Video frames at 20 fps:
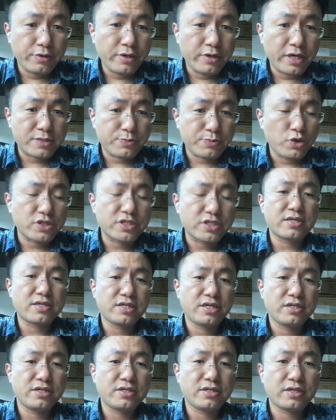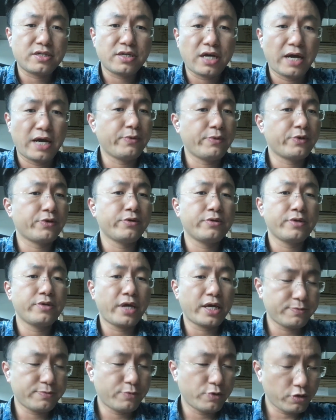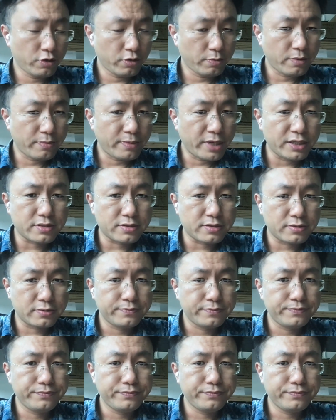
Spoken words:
I'm going to explore Southeast Asia. I'm going to explore global markets.